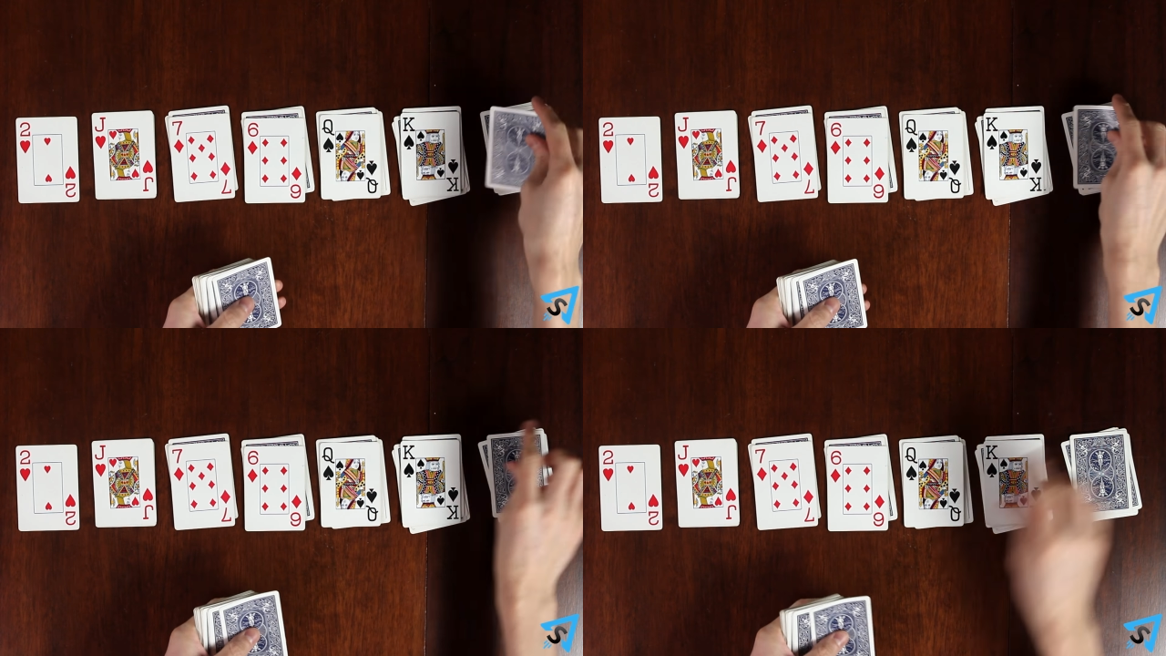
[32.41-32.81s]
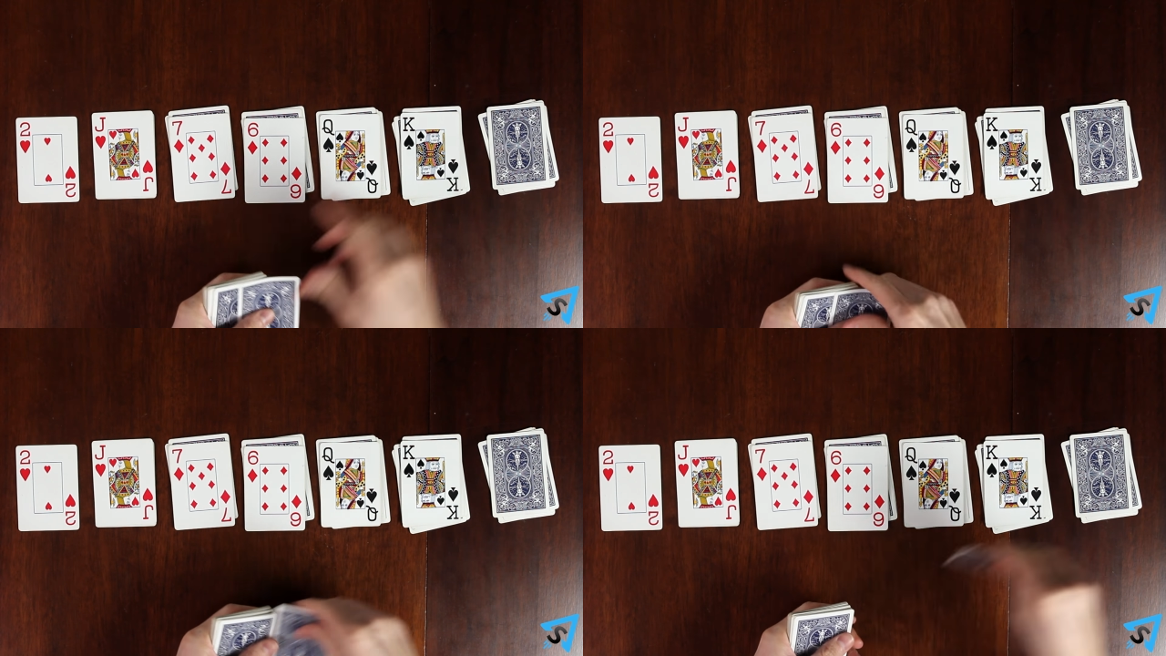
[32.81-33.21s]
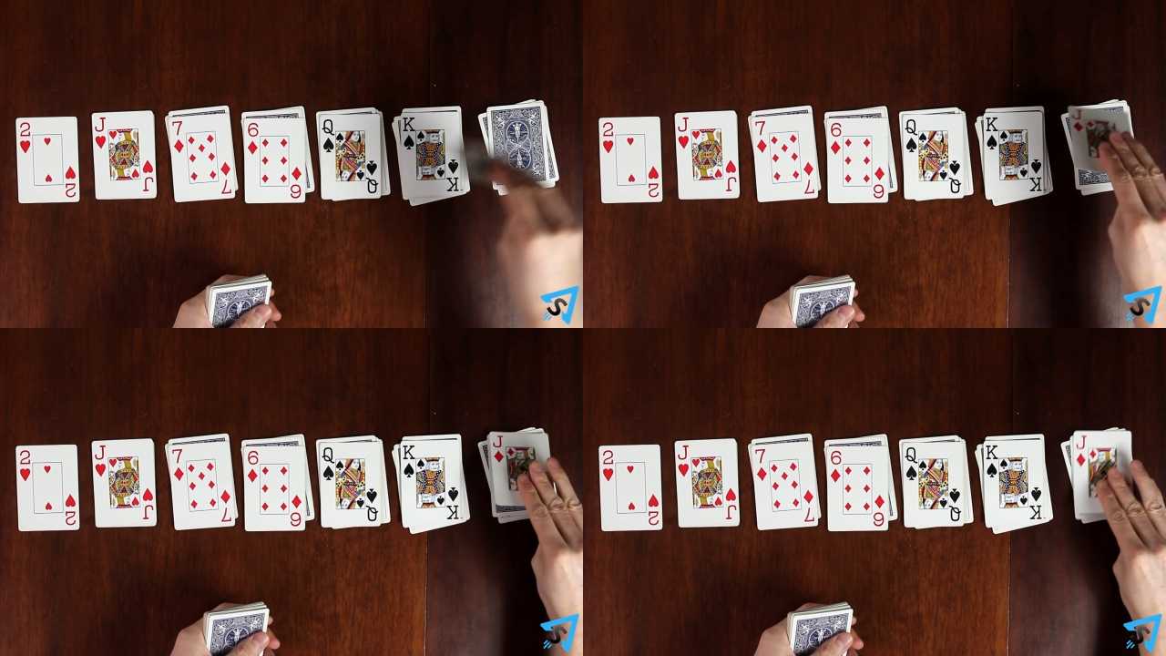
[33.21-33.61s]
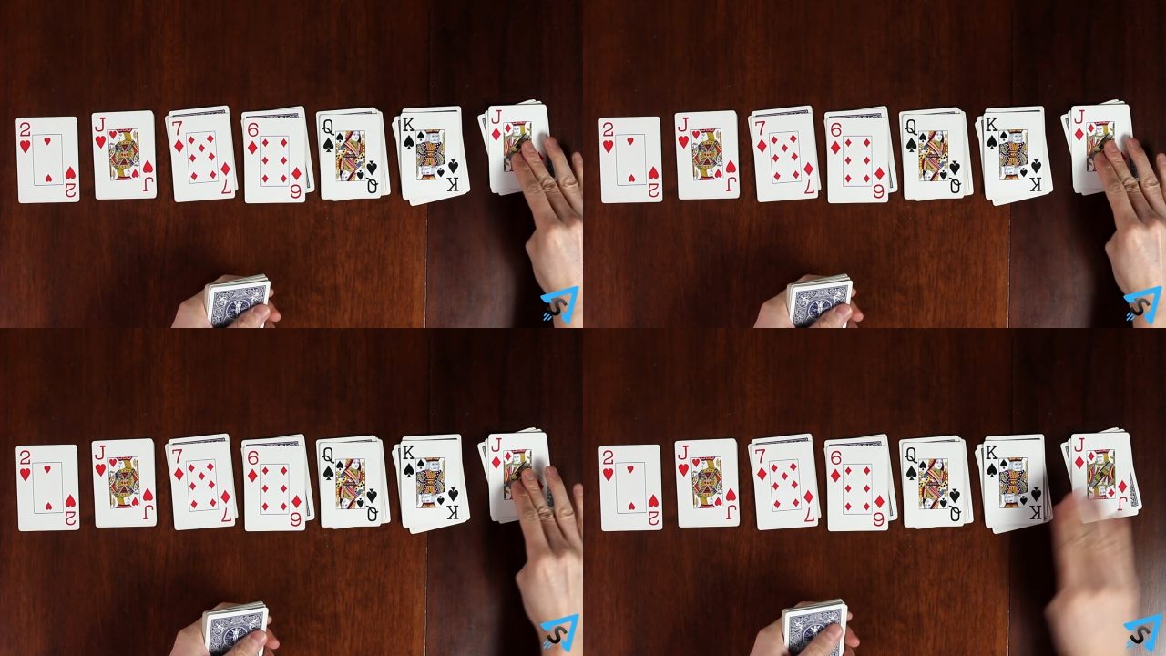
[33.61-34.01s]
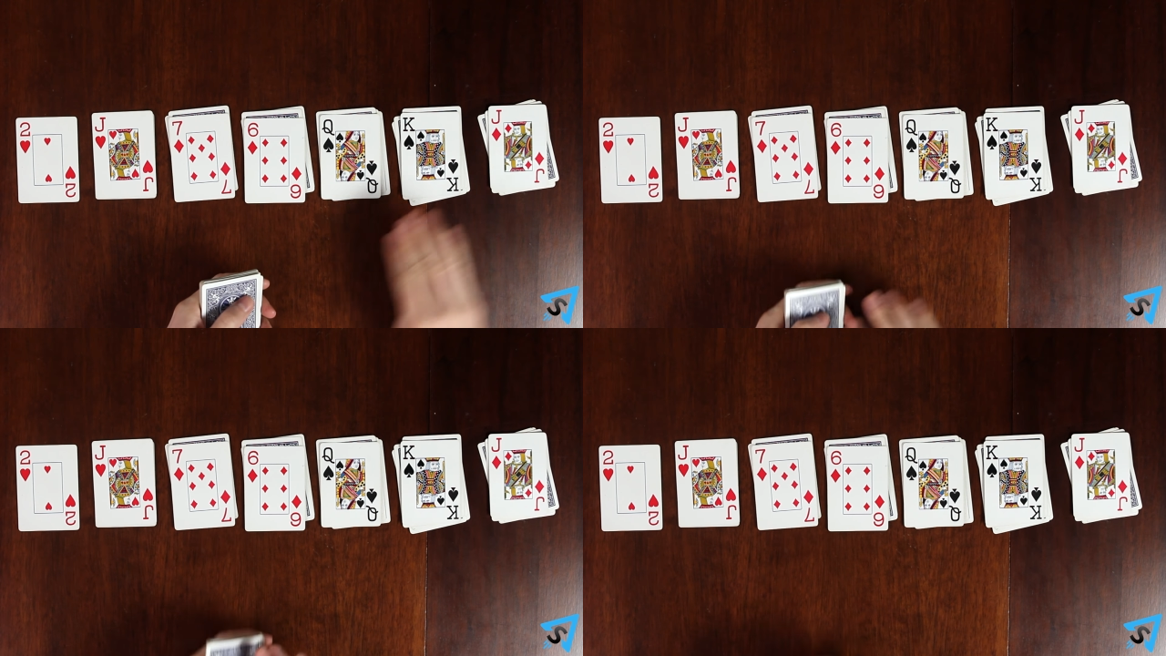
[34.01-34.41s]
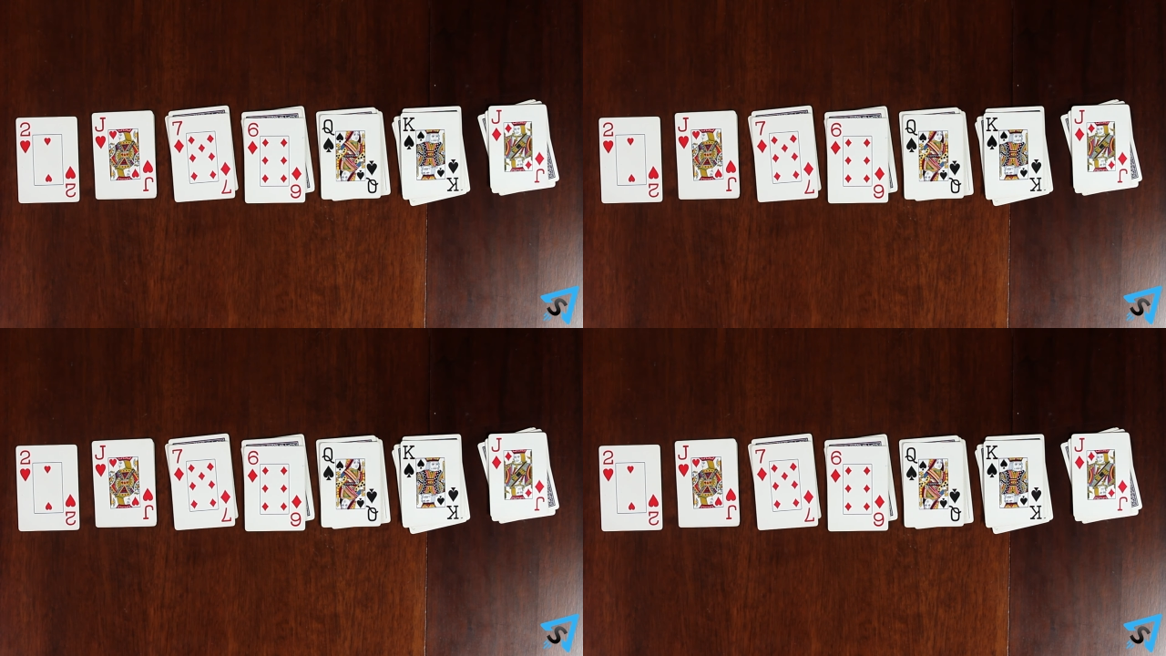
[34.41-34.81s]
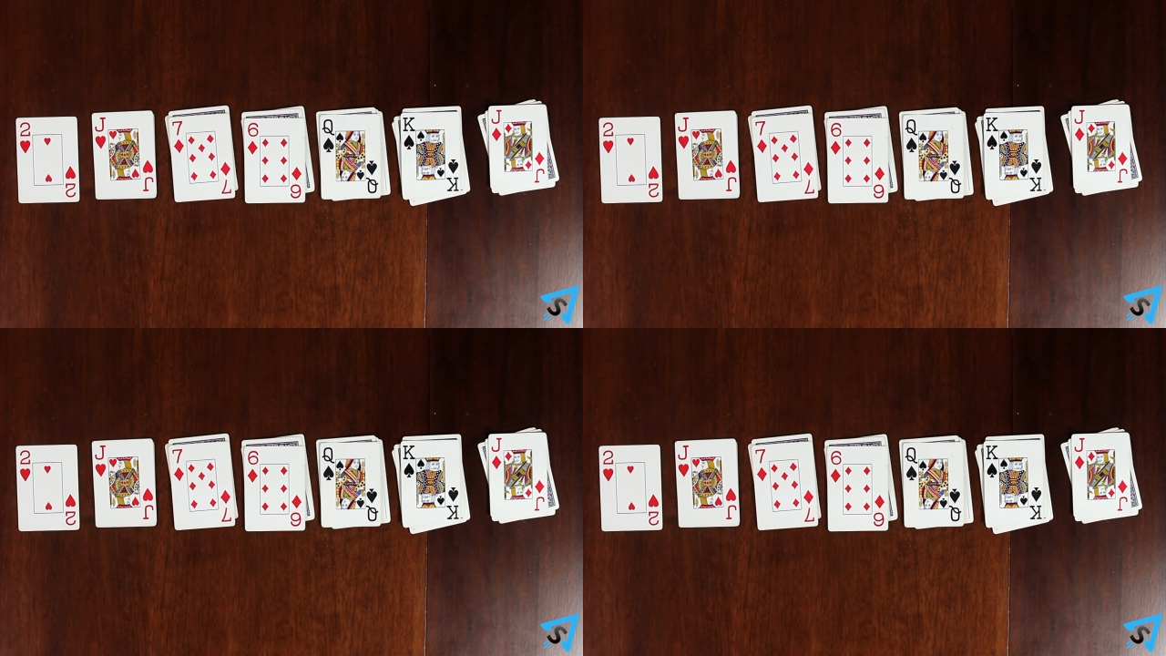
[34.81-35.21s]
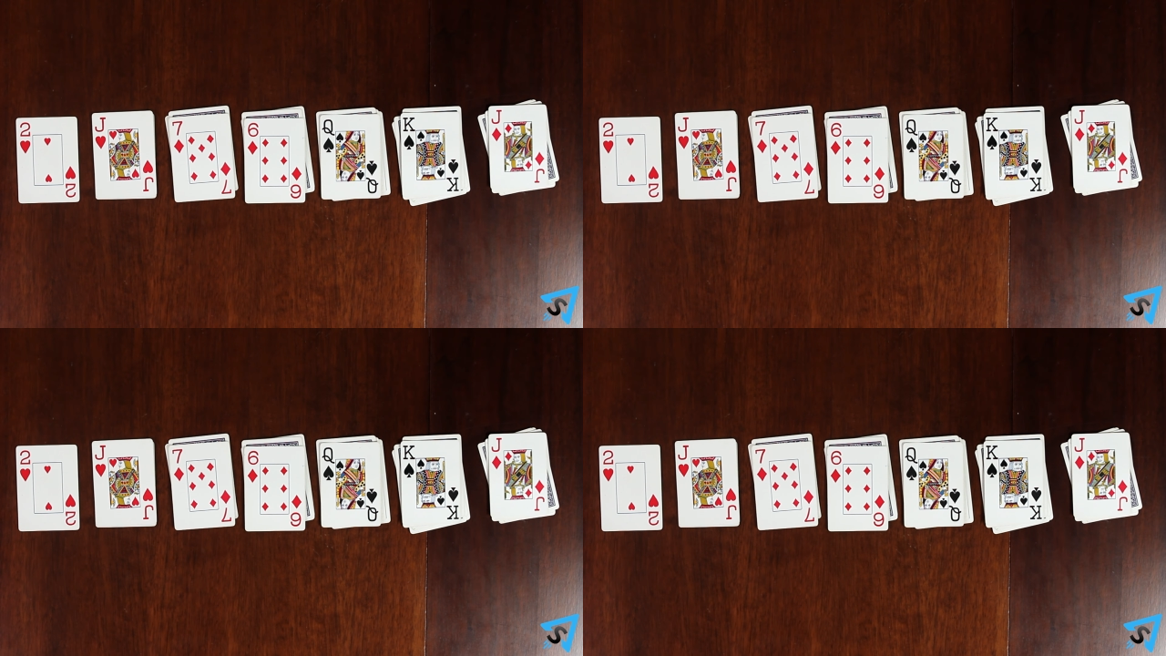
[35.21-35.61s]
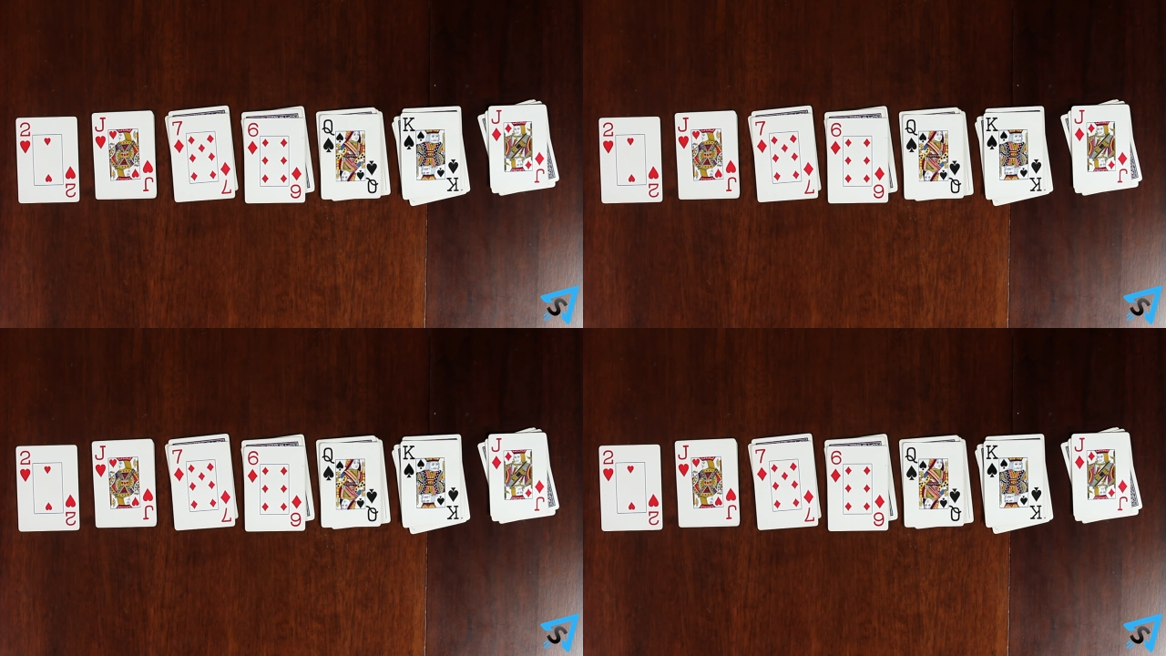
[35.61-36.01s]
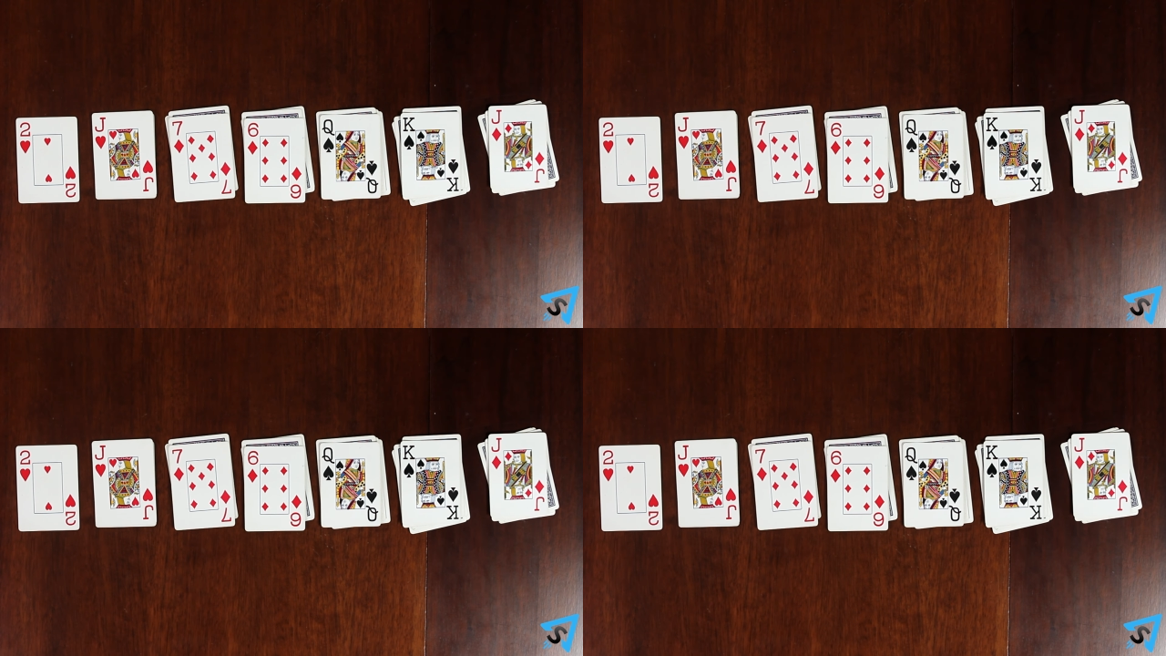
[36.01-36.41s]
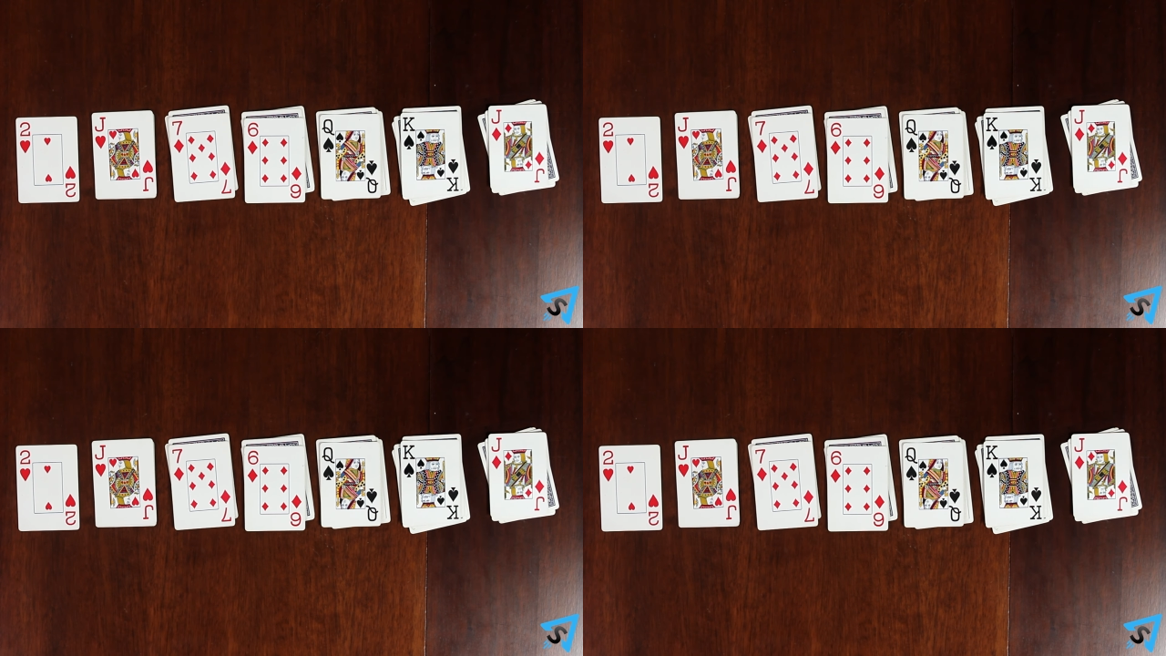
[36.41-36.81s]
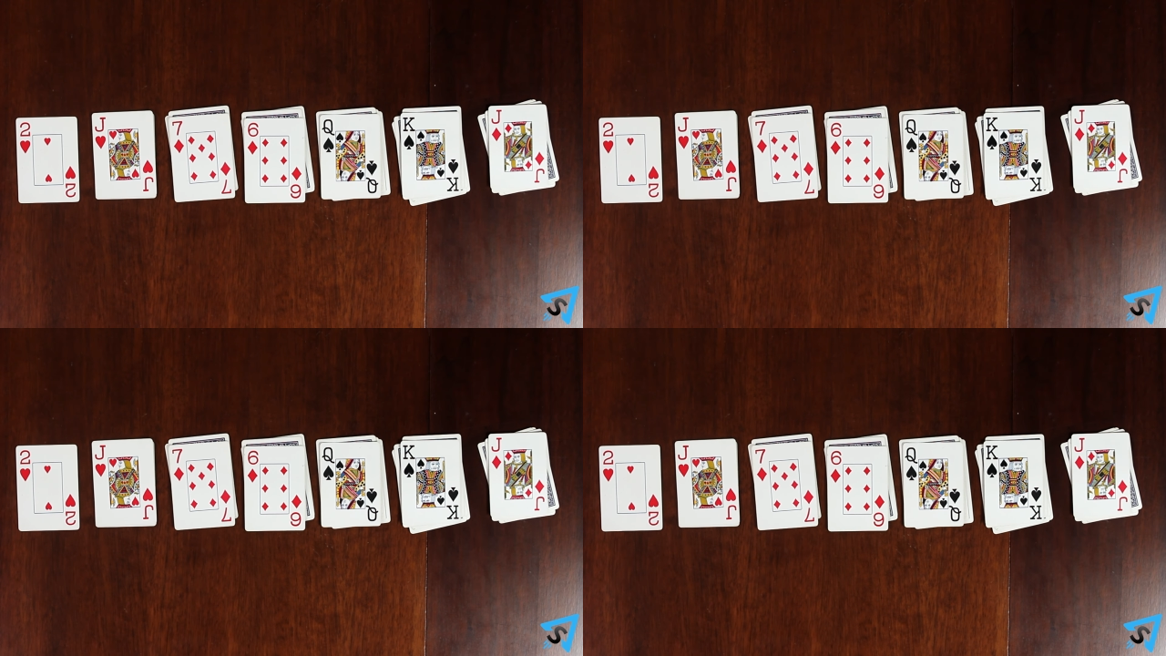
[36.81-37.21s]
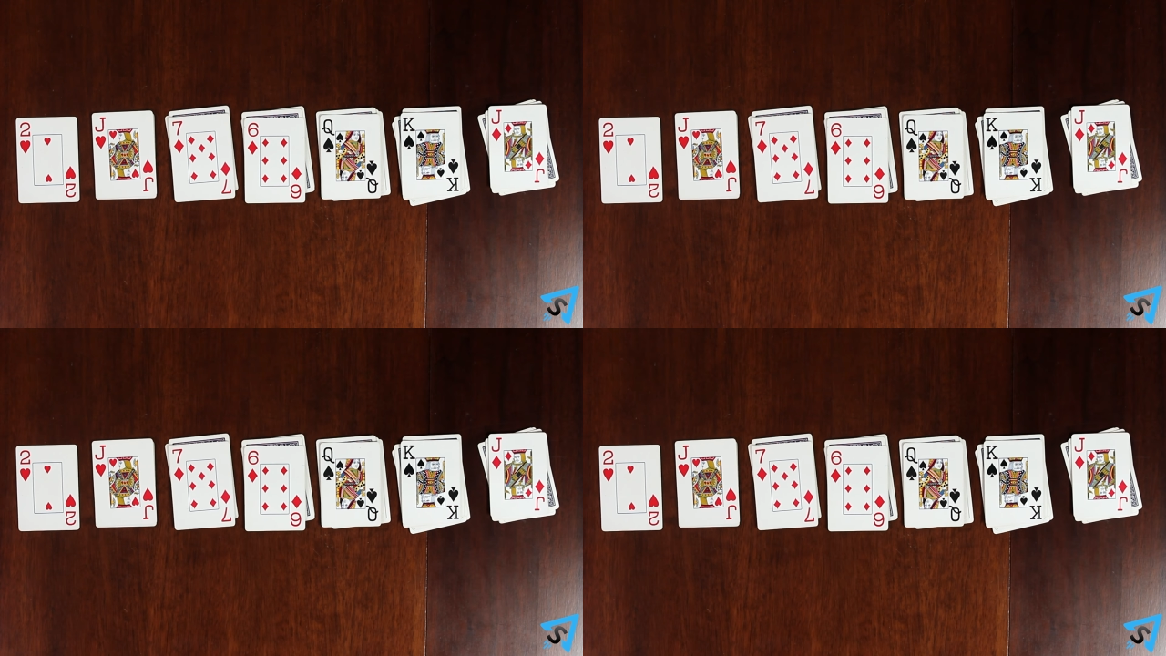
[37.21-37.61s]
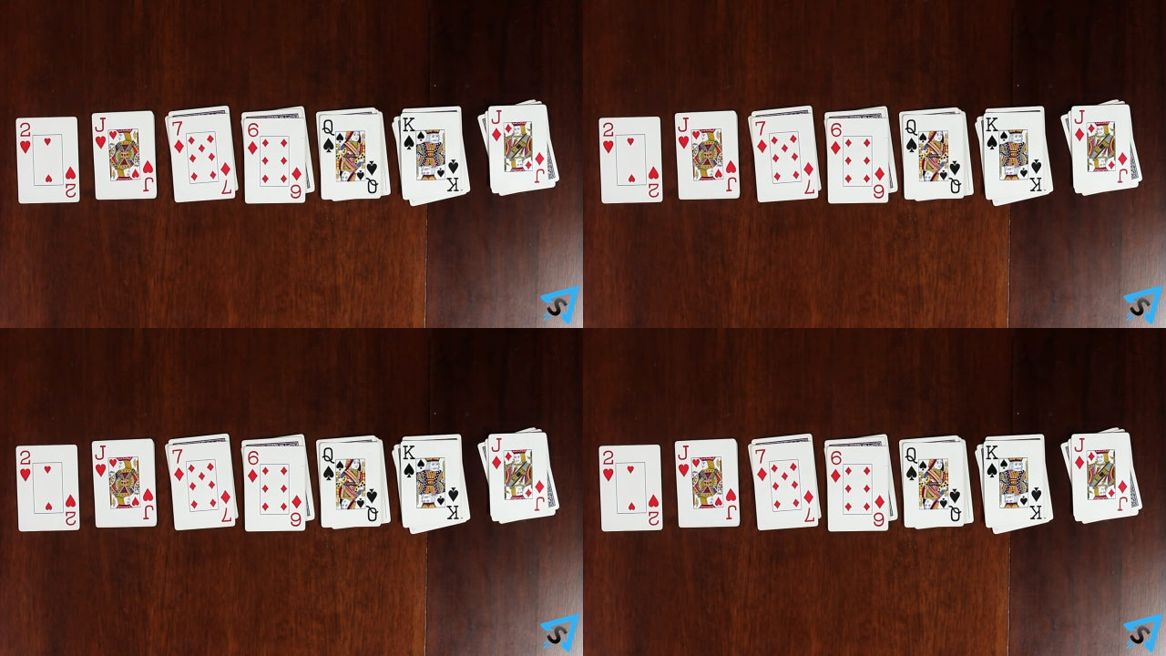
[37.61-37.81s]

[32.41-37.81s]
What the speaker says: (no speaker visible)